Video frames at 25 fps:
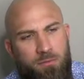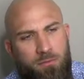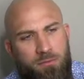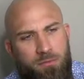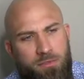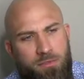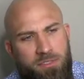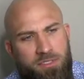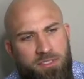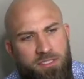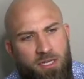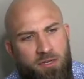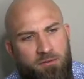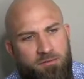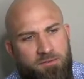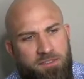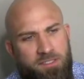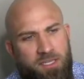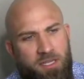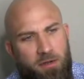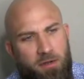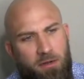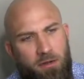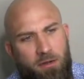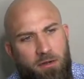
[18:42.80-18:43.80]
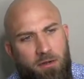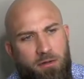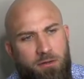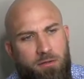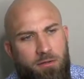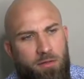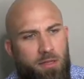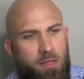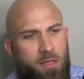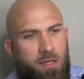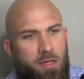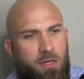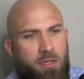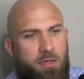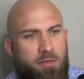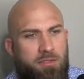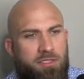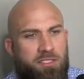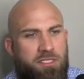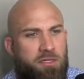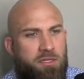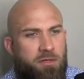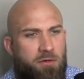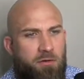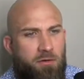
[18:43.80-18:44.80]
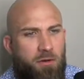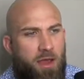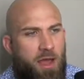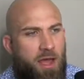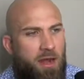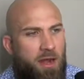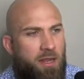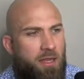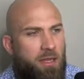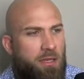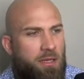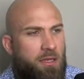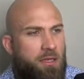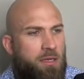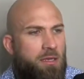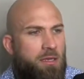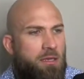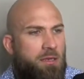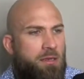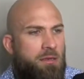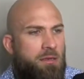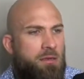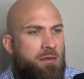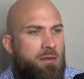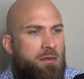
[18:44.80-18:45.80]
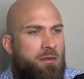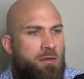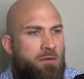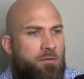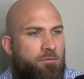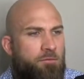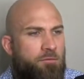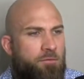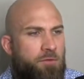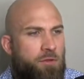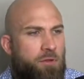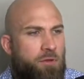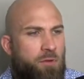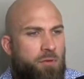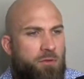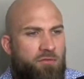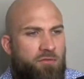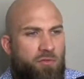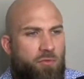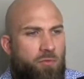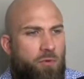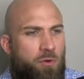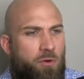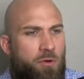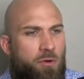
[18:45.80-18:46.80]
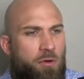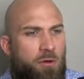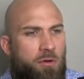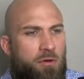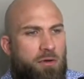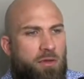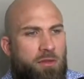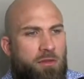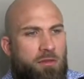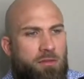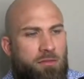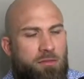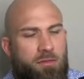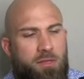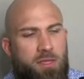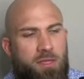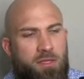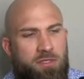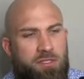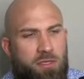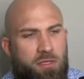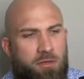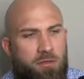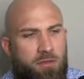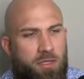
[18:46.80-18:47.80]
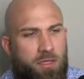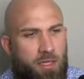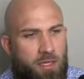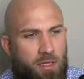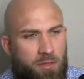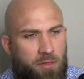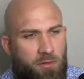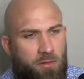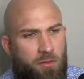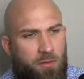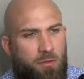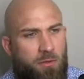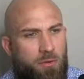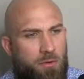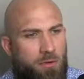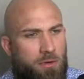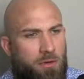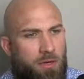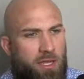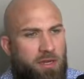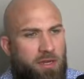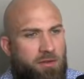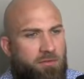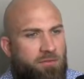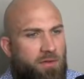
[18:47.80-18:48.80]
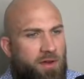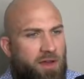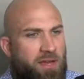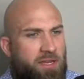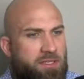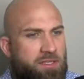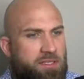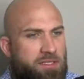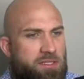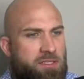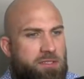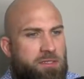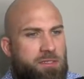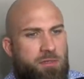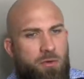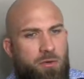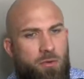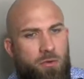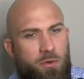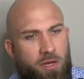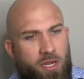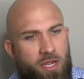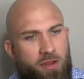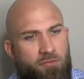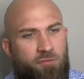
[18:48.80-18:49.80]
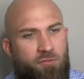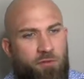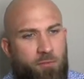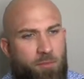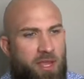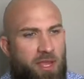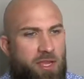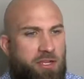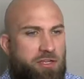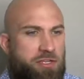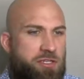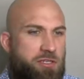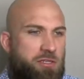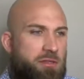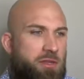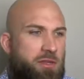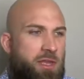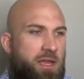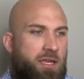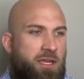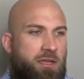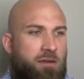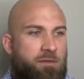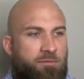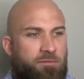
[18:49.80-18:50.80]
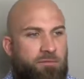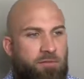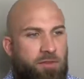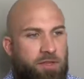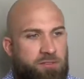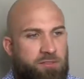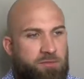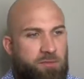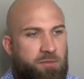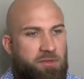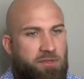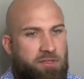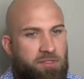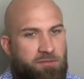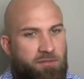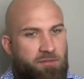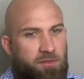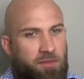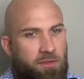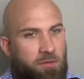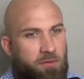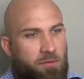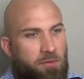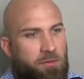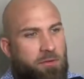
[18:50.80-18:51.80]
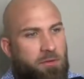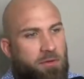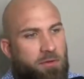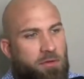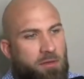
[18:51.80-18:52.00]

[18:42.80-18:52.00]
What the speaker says: self-centered, idiosyncratic view of the world, and so they ignore advice or information that conflicts with this view.